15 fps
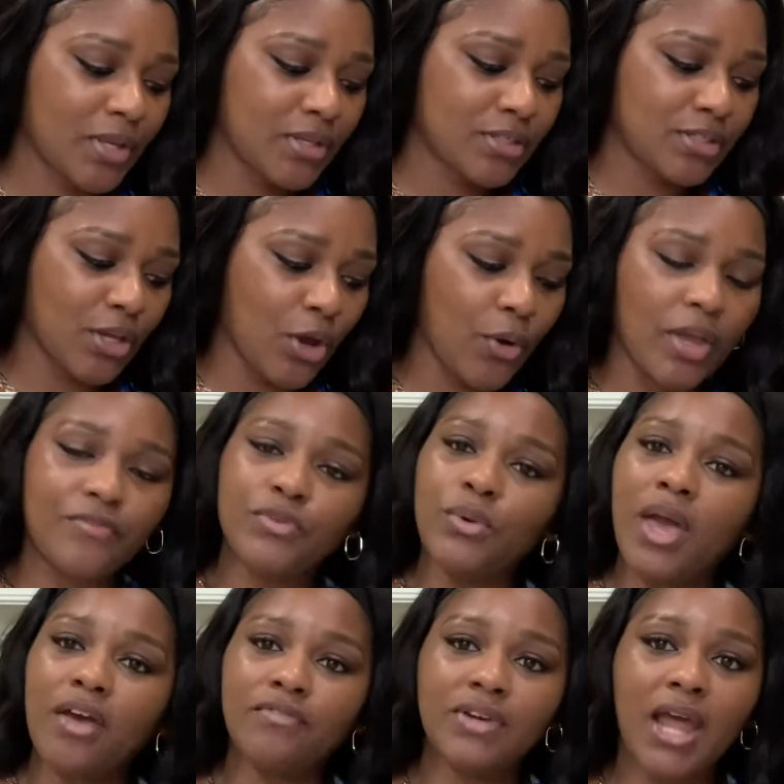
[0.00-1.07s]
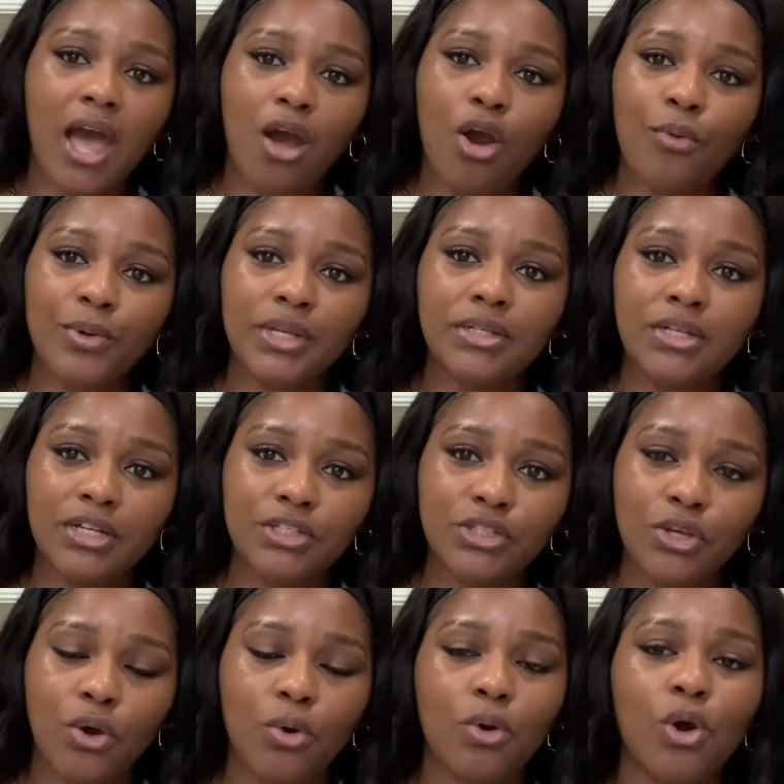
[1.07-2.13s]
So if you have not already done
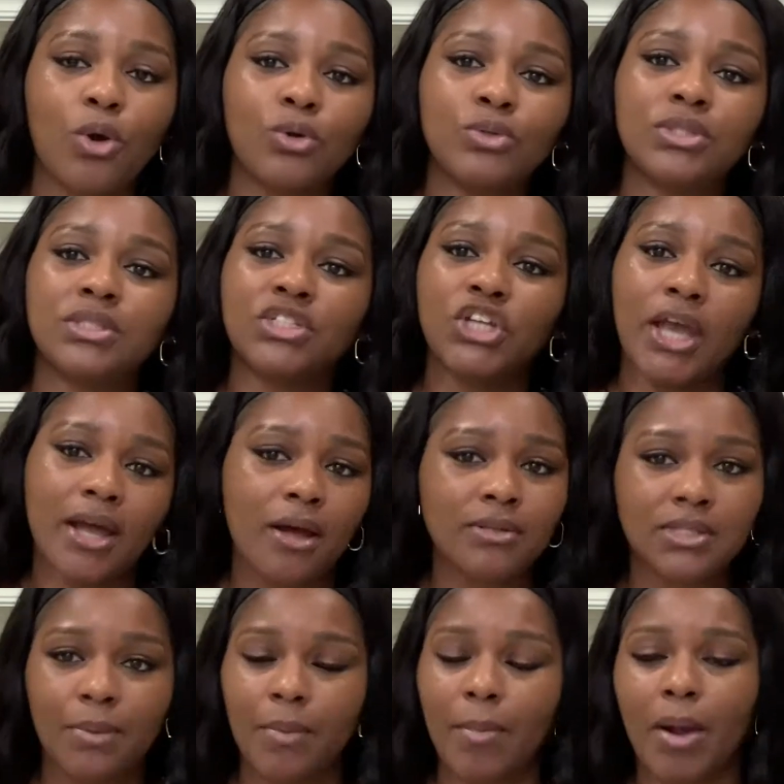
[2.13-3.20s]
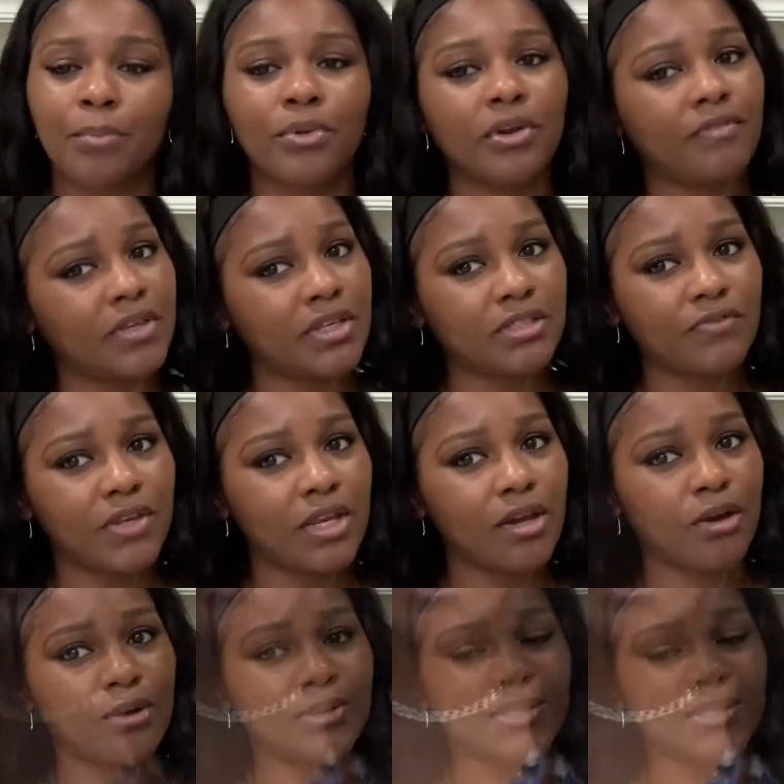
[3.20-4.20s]
so, go check out some of my previous videos.